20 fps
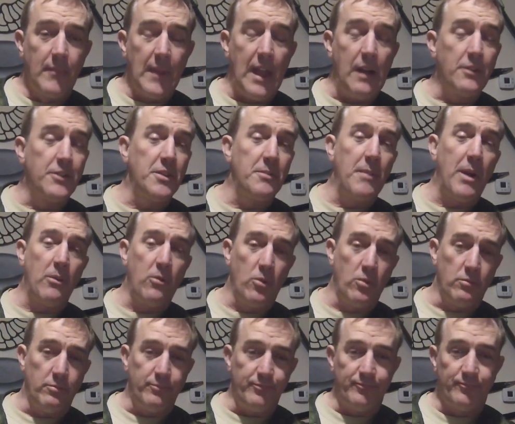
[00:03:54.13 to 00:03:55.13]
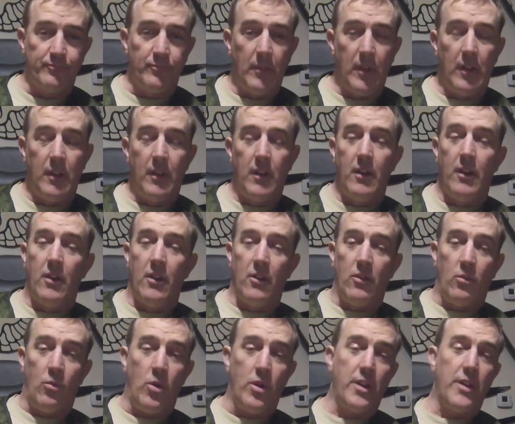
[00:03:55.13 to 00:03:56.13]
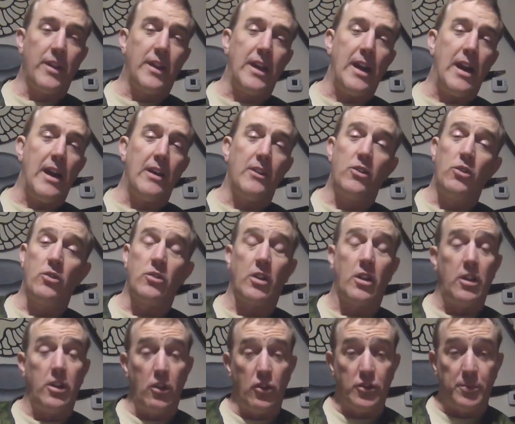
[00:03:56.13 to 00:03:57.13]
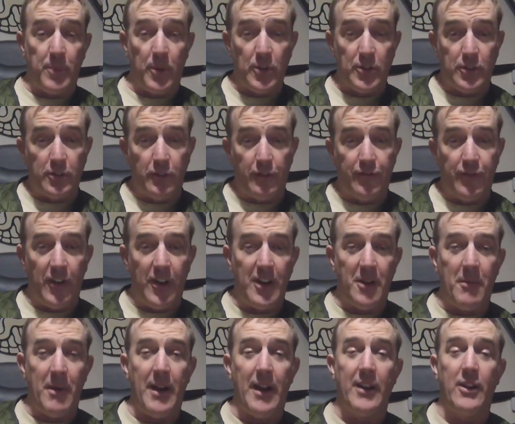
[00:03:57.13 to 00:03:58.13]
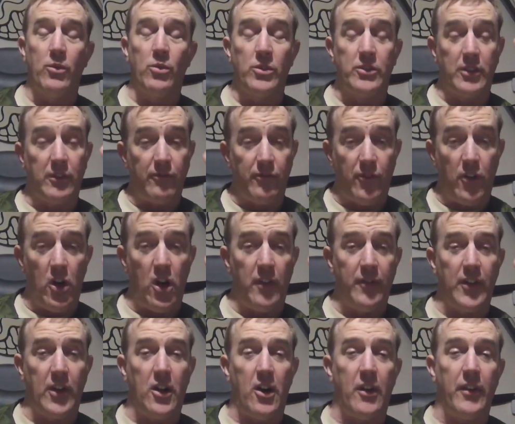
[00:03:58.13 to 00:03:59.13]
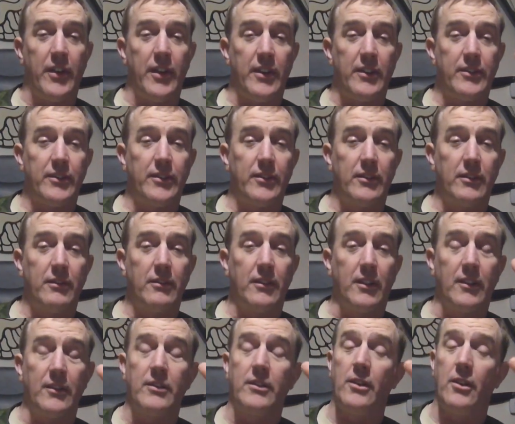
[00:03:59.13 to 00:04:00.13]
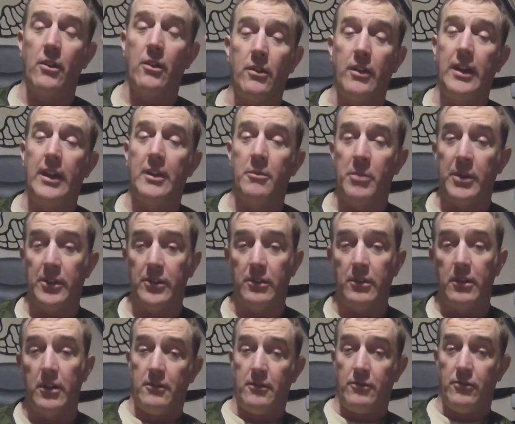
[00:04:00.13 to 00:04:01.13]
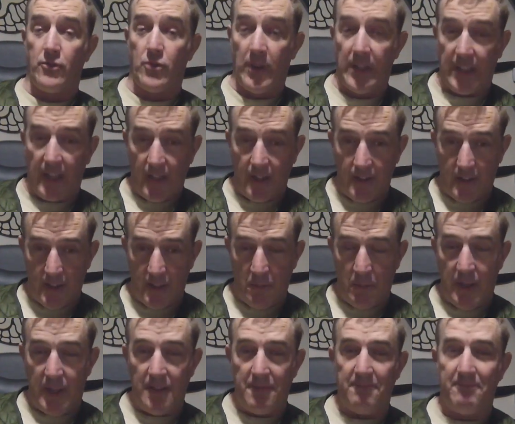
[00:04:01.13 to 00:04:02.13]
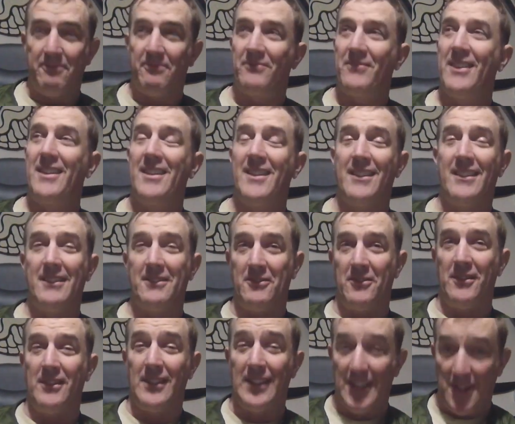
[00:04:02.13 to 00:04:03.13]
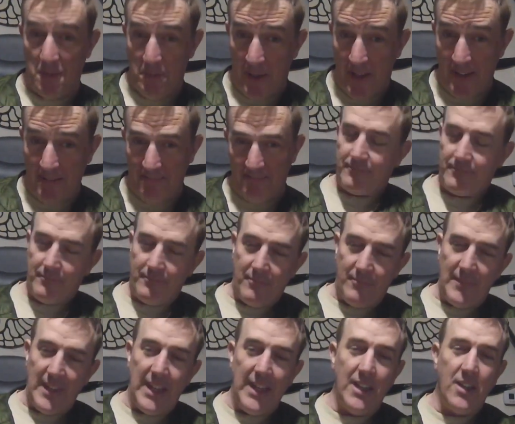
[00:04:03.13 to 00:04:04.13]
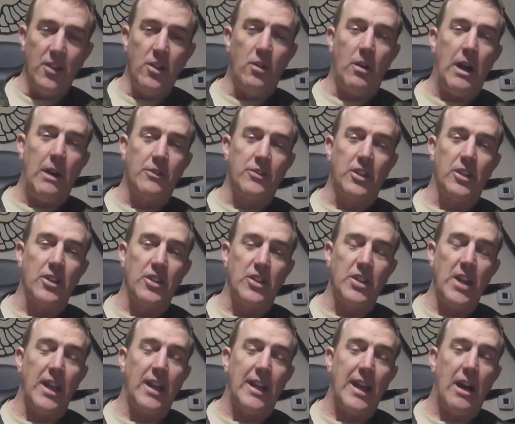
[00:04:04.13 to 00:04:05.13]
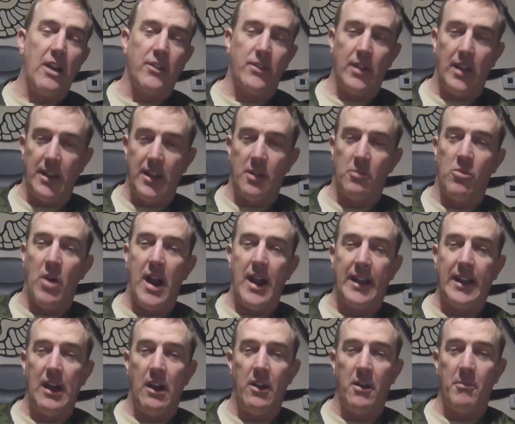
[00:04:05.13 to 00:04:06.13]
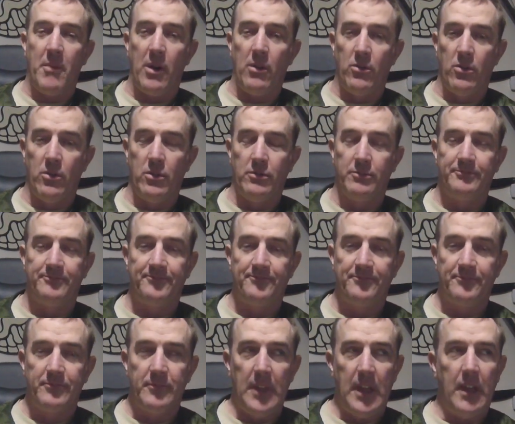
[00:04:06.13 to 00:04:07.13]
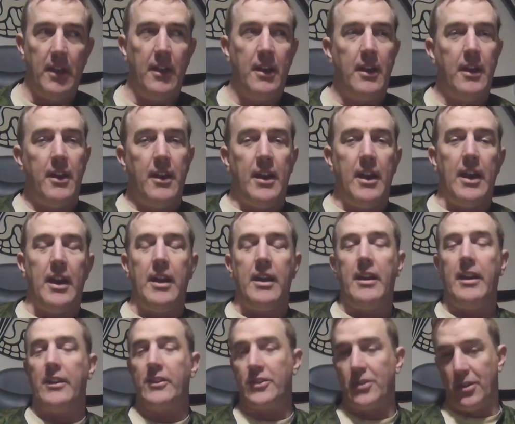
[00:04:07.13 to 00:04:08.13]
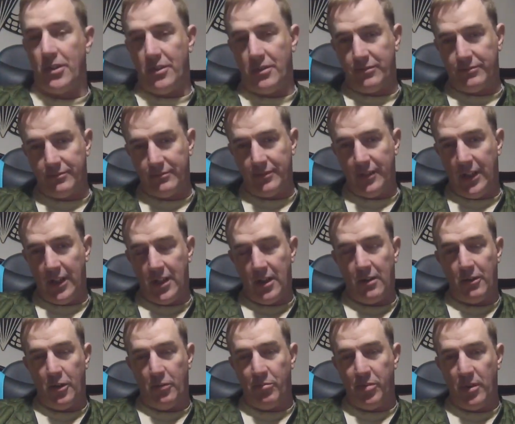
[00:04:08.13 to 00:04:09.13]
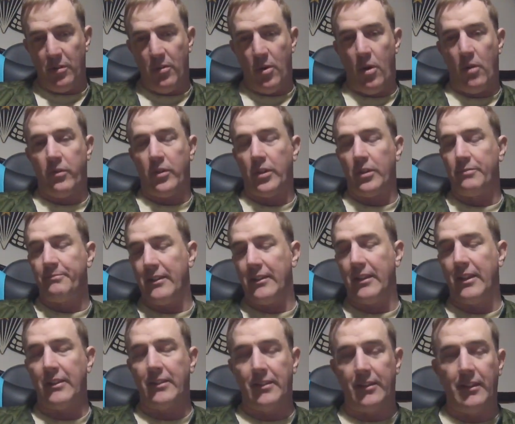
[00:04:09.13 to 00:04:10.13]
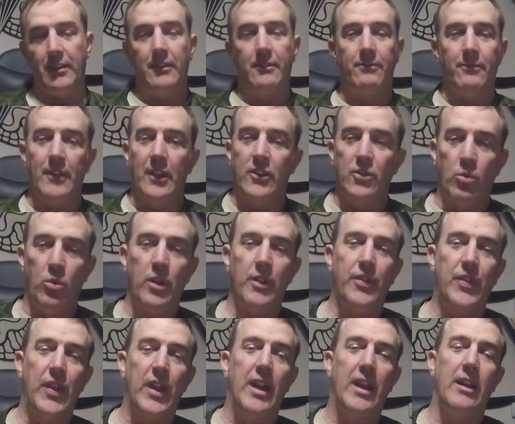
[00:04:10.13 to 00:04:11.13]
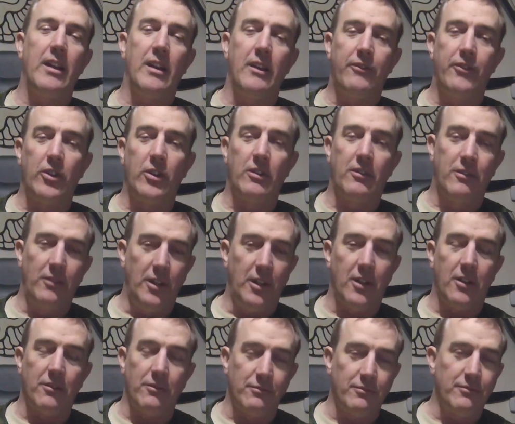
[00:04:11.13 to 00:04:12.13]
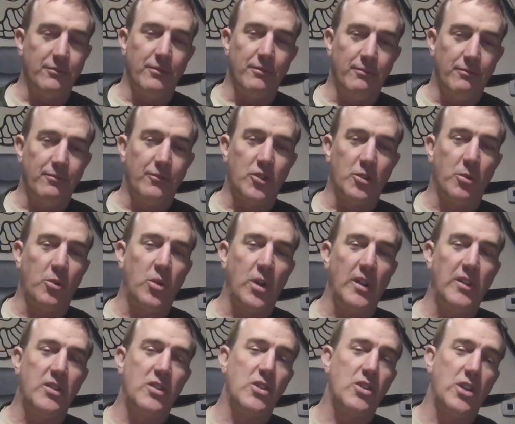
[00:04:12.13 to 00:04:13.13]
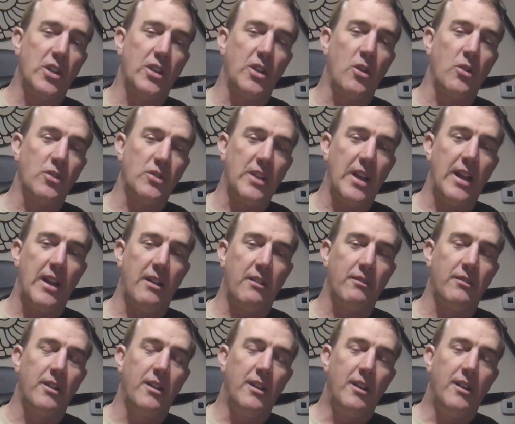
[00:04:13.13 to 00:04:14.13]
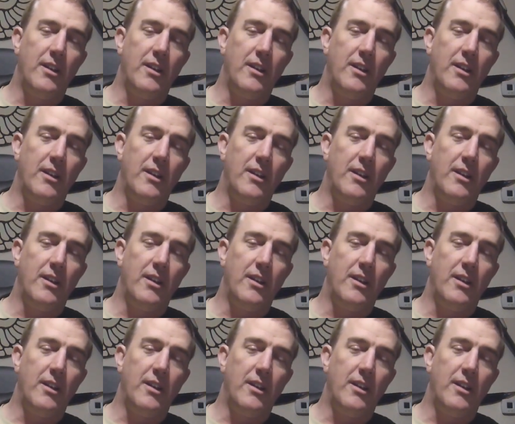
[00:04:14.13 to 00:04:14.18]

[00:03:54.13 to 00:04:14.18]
I was in my room. One of the guys, who's a close personal friend of mine who was involved in all this, because, he had been drinking a little bit. He didn't know how it was going to shake out, so I let him rack out in my room until, you know, it blew over. Because it's one thing if you're, you know, some crazy shit goes down